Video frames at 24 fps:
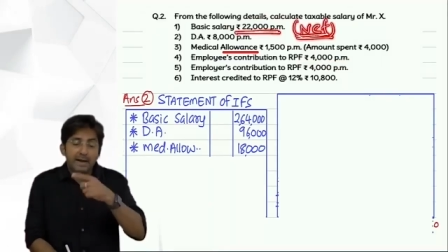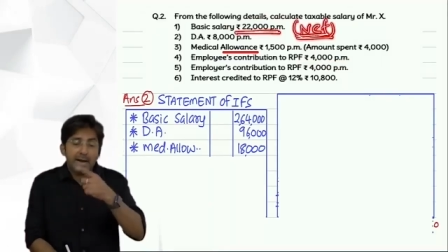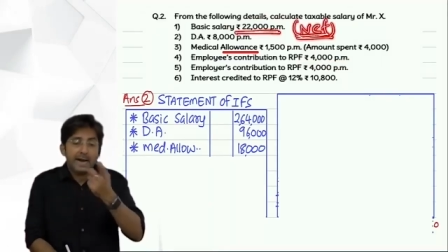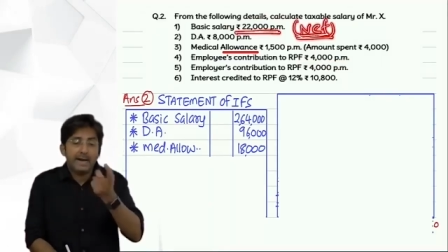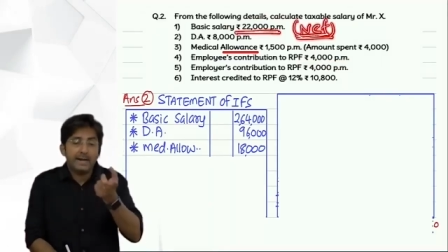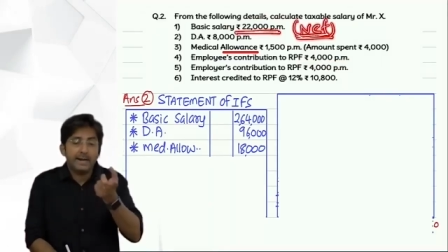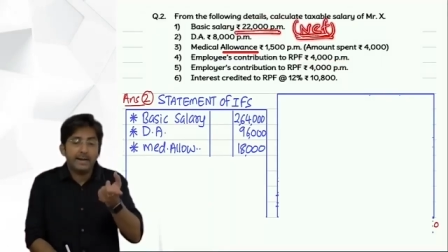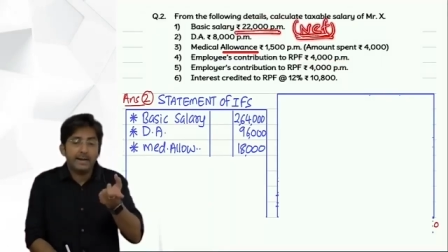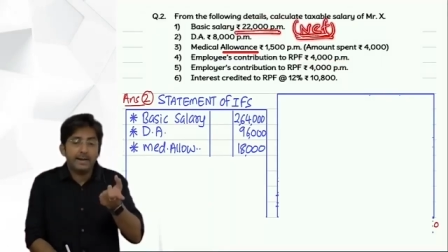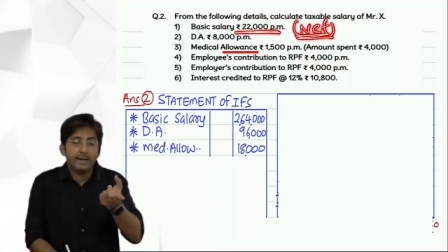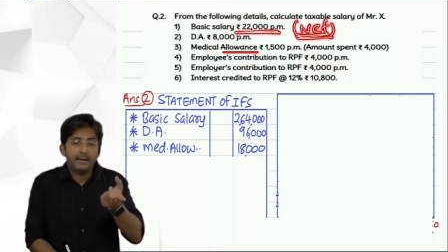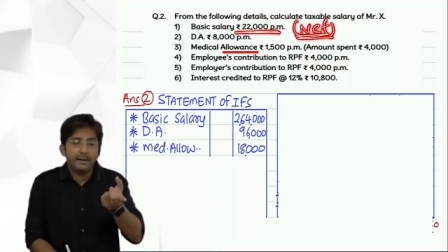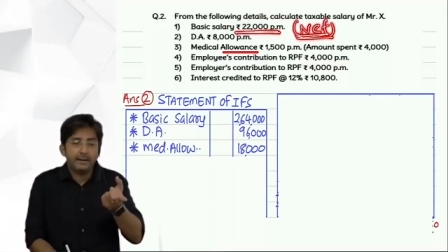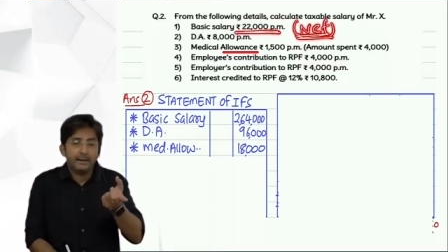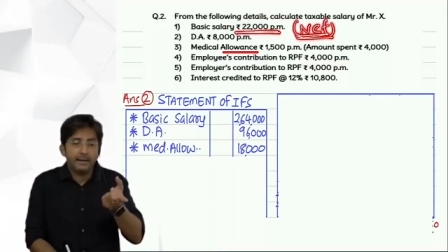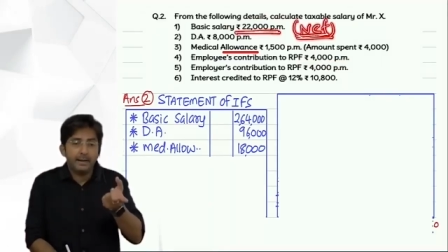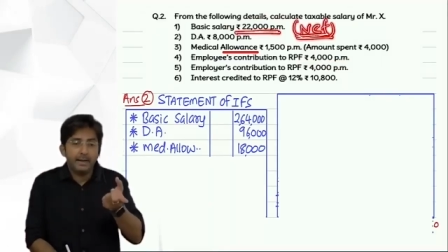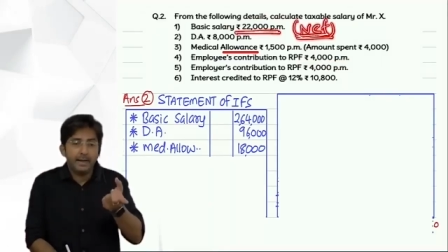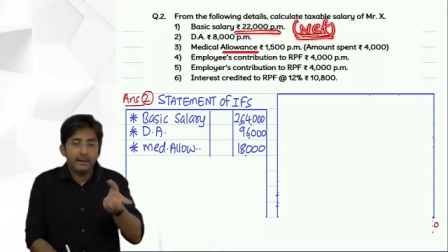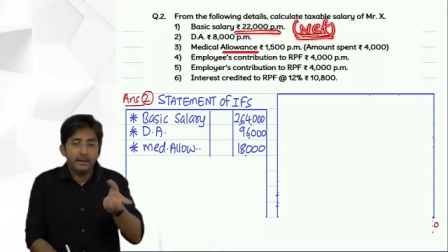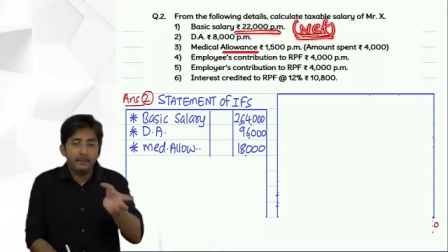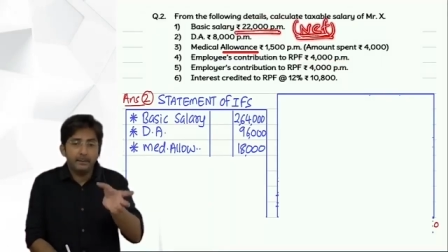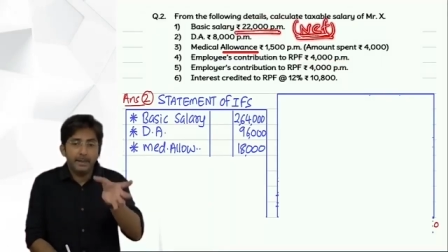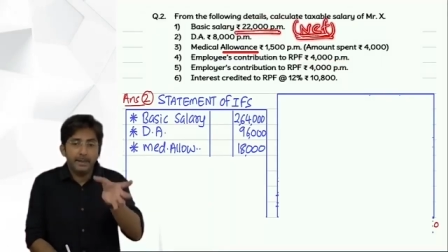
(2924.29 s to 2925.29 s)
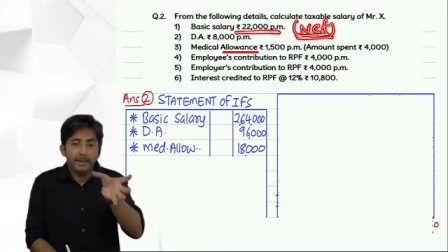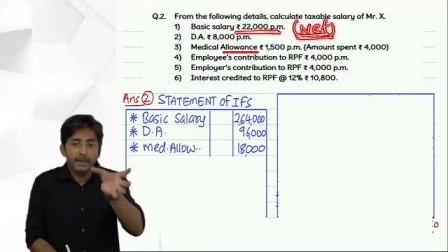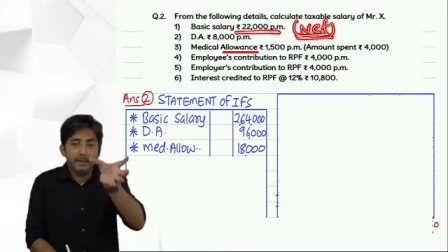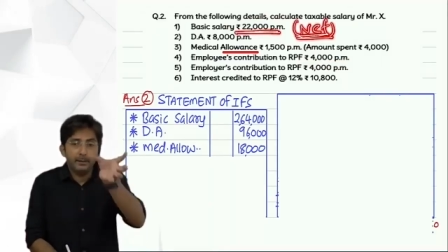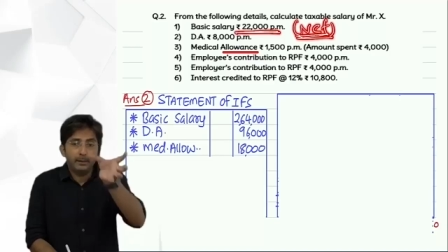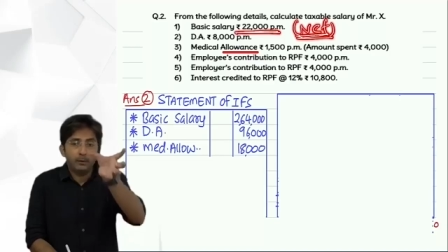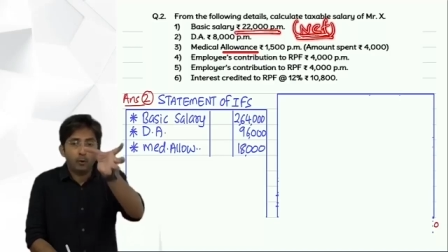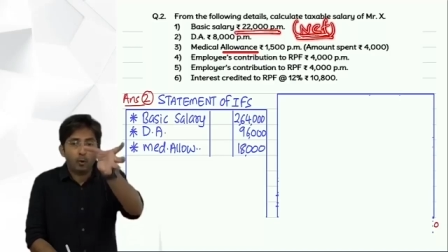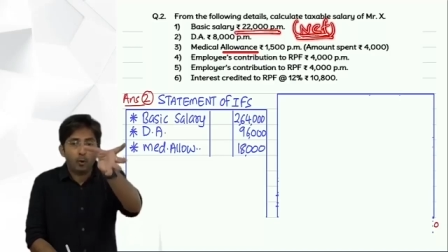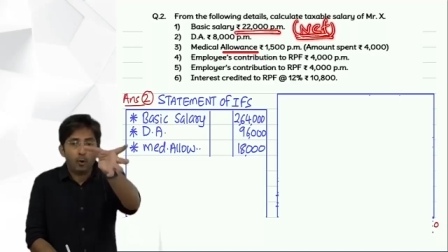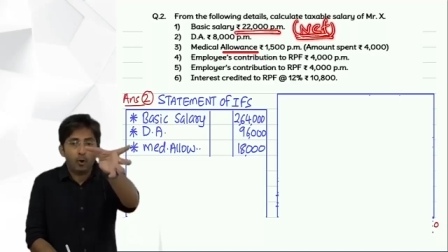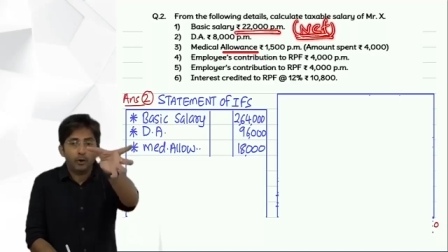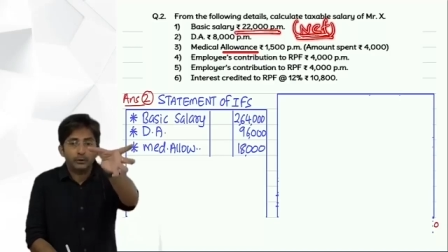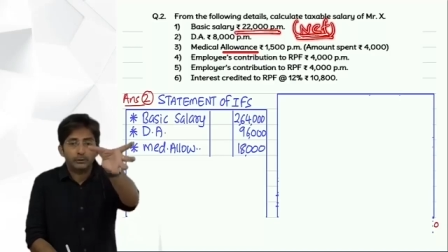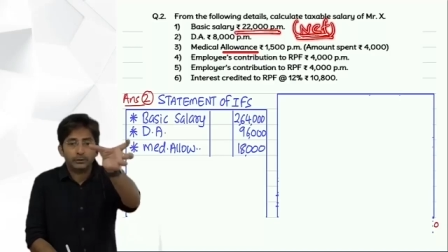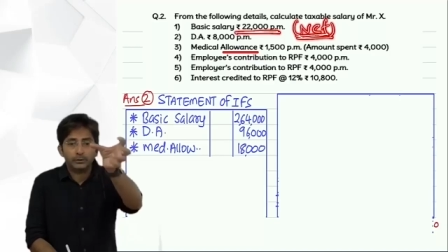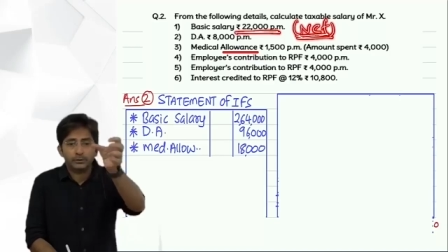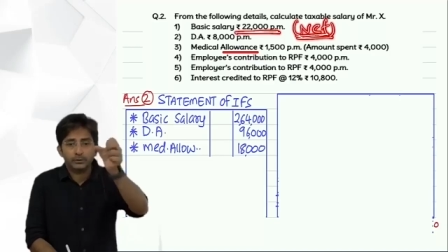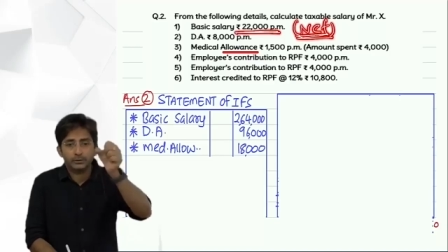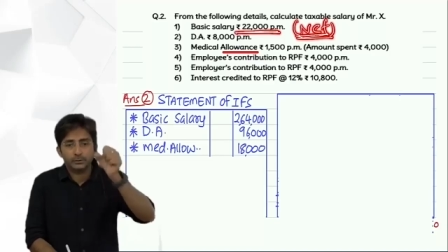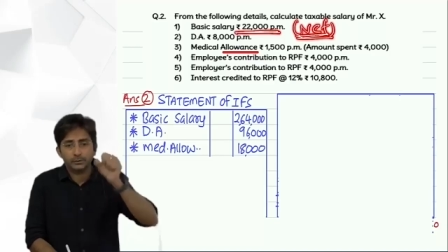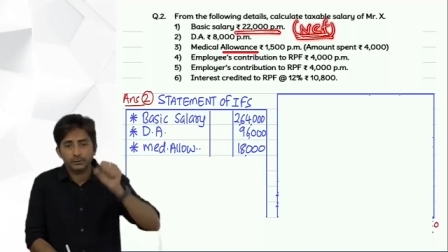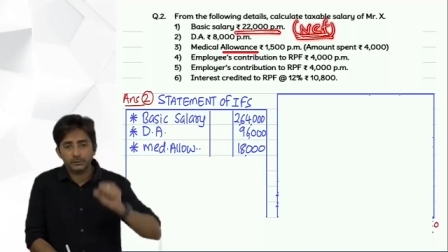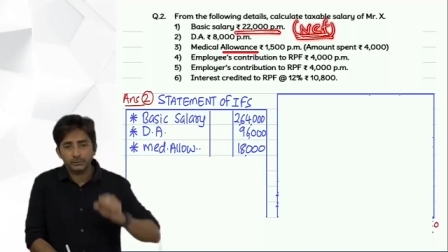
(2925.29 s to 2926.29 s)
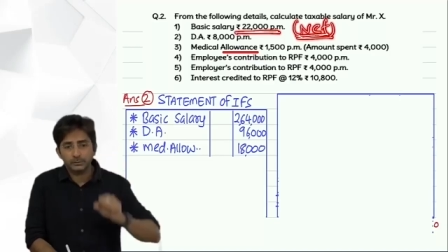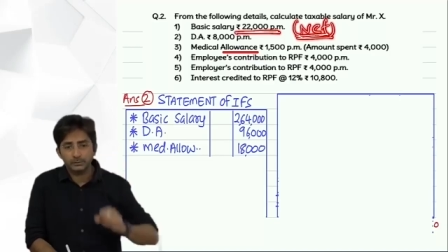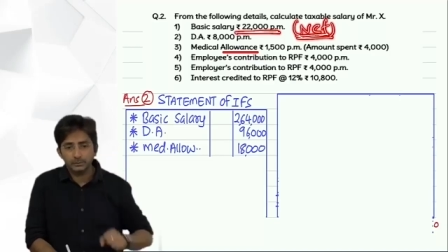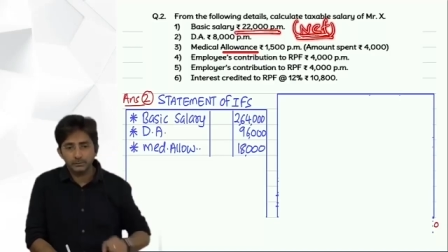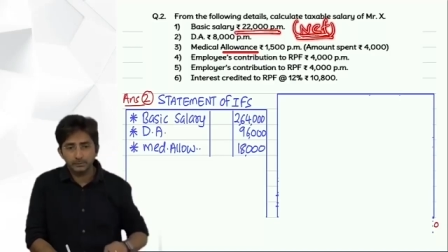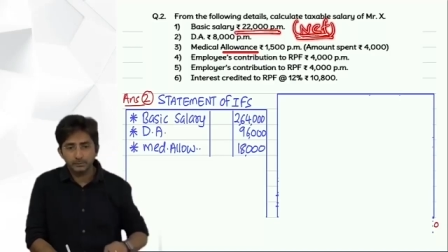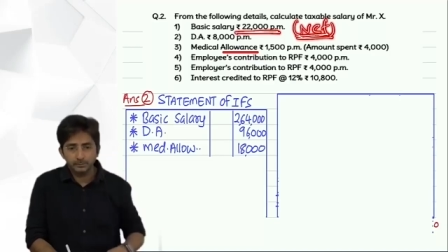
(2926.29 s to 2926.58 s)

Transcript: added and made it gross.